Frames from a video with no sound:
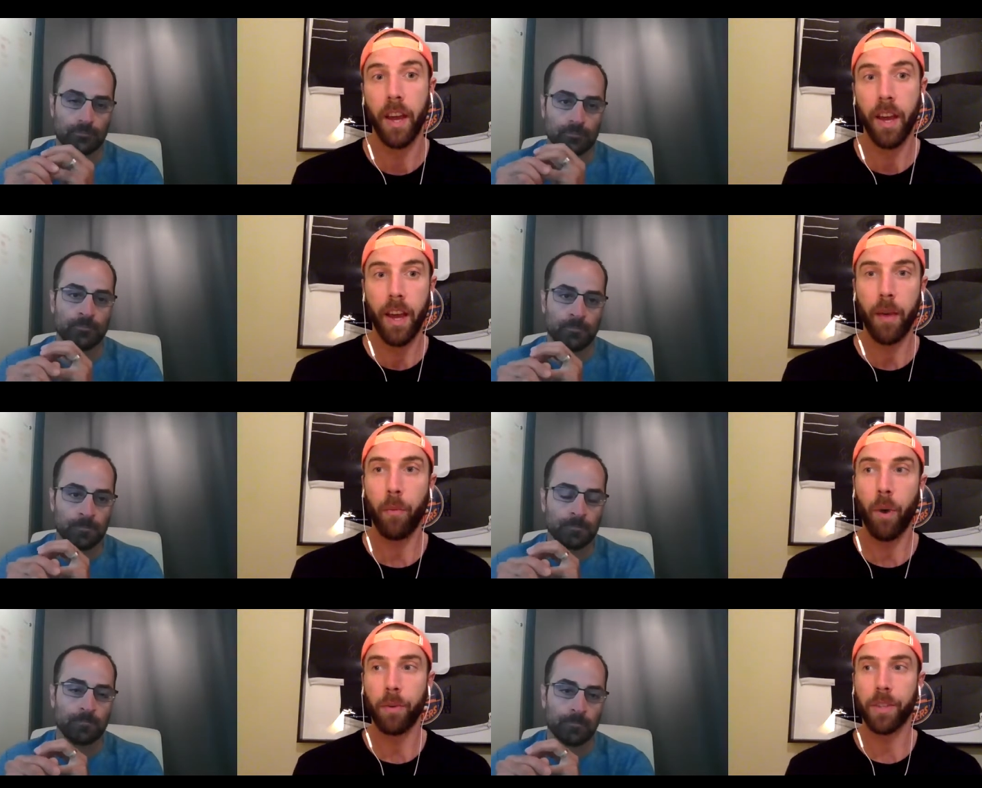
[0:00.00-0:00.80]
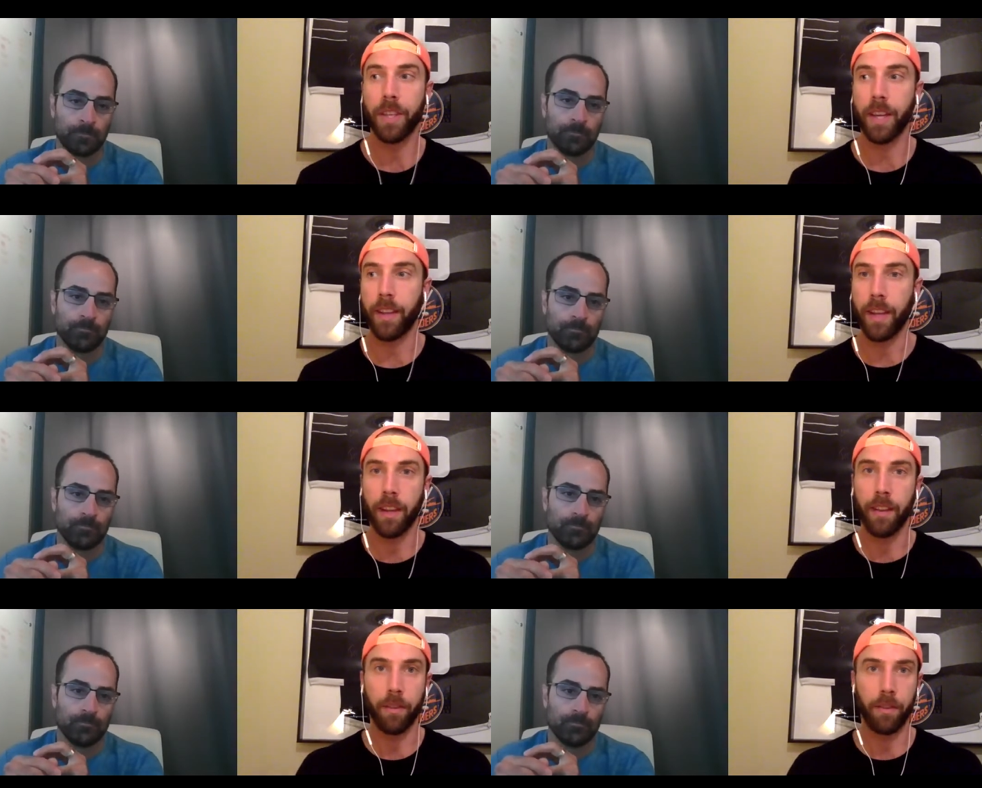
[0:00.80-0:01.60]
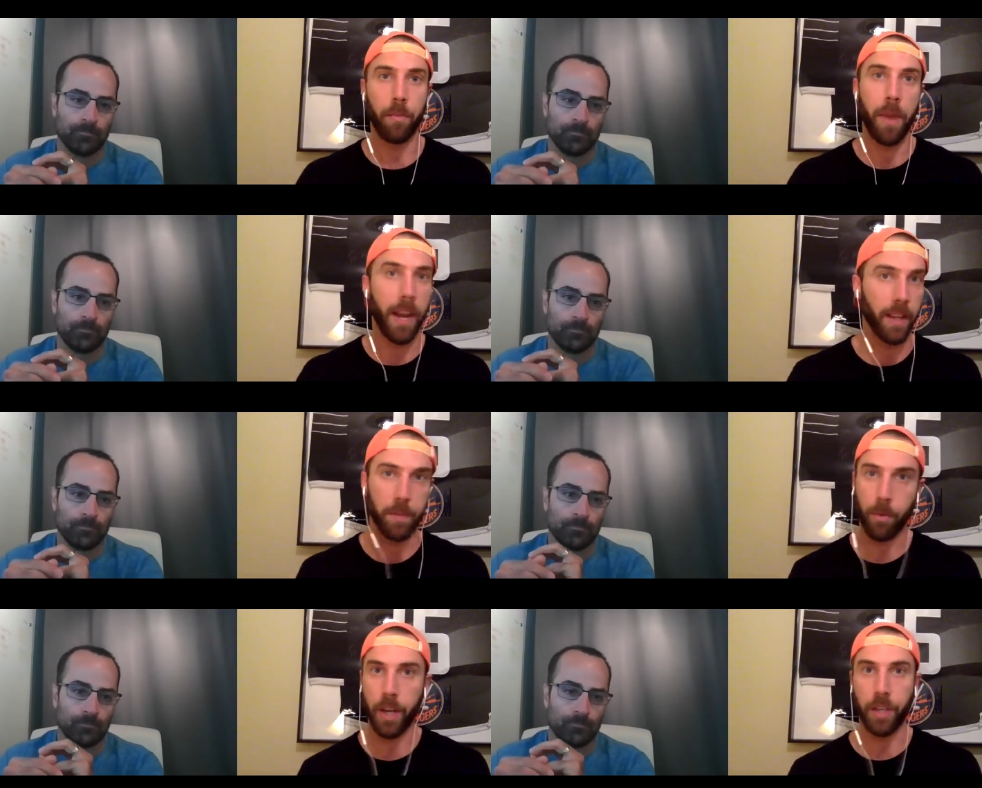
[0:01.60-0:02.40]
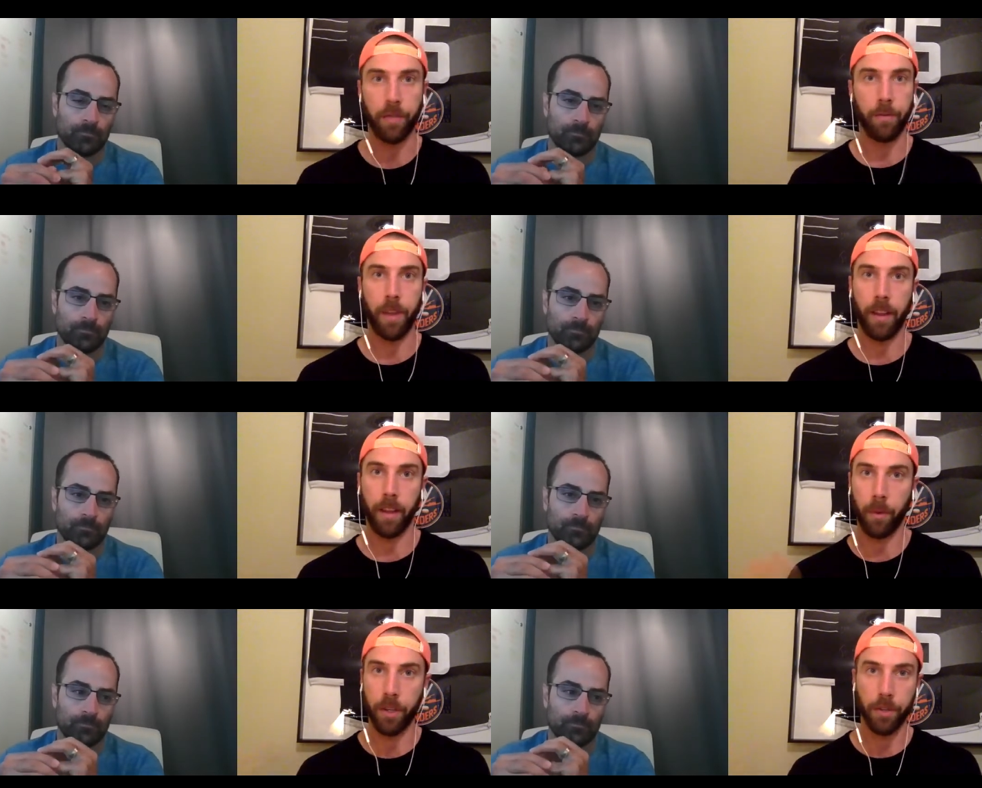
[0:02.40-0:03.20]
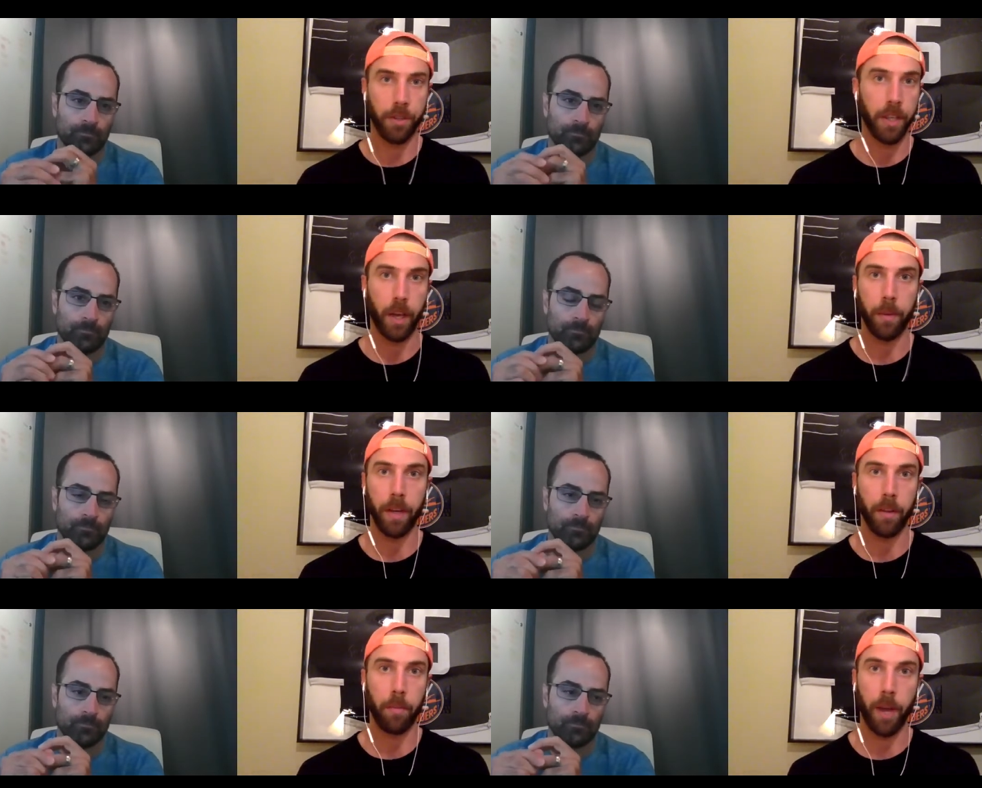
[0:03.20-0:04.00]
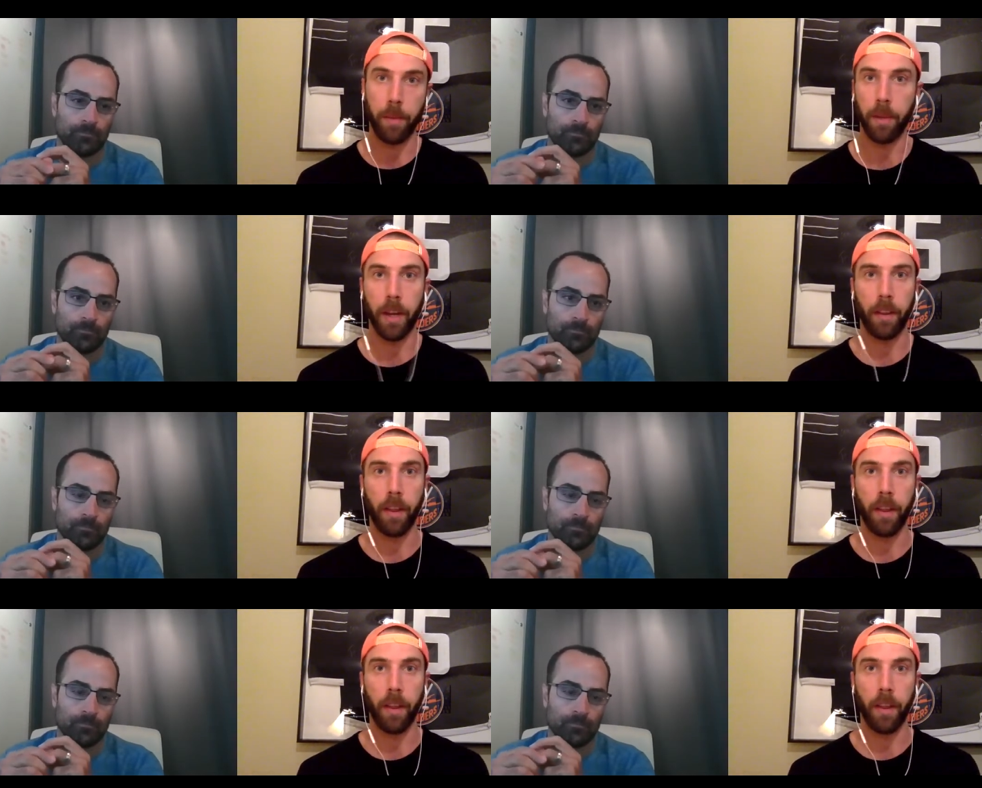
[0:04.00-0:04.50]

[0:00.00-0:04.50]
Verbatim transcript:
Speaker 1: Mm-hmm. And what was like the the main inspiration for that? Like what did you see coming down the pipeline